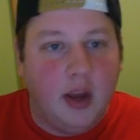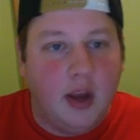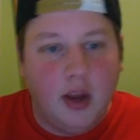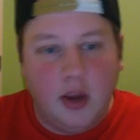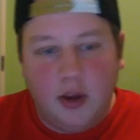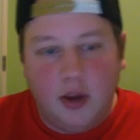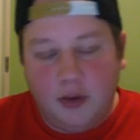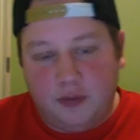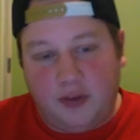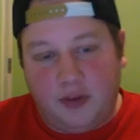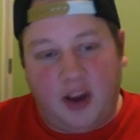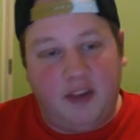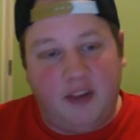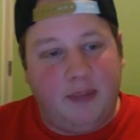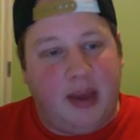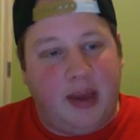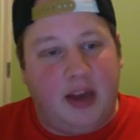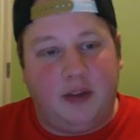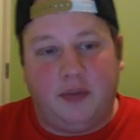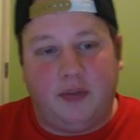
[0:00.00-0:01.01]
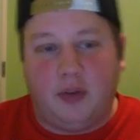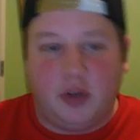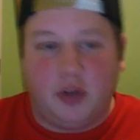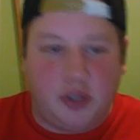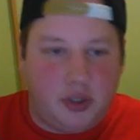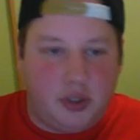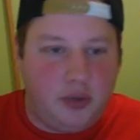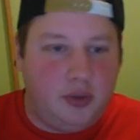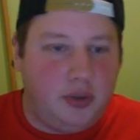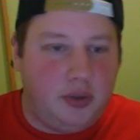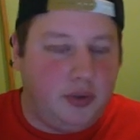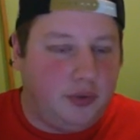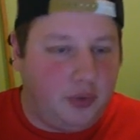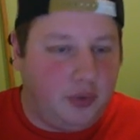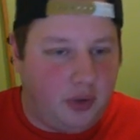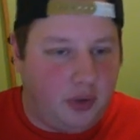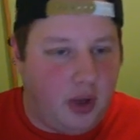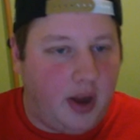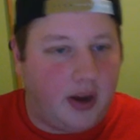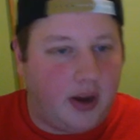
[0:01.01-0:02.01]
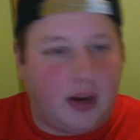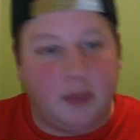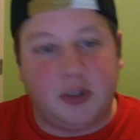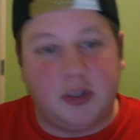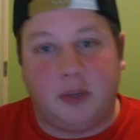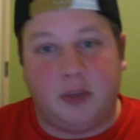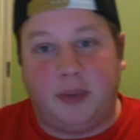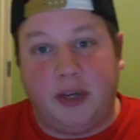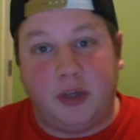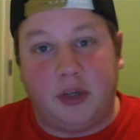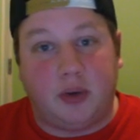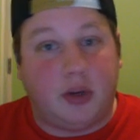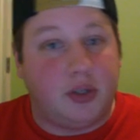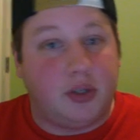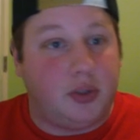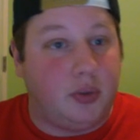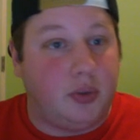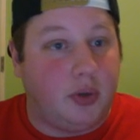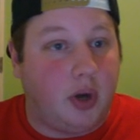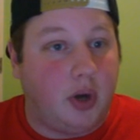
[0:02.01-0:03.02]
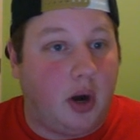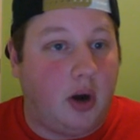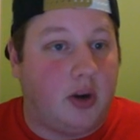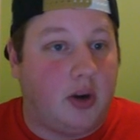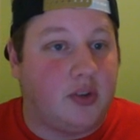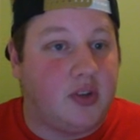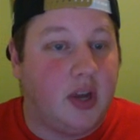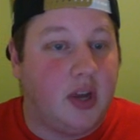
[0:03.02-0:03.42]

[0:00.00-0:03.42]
Five mana for a two two flyer, comes into play, draws two cards.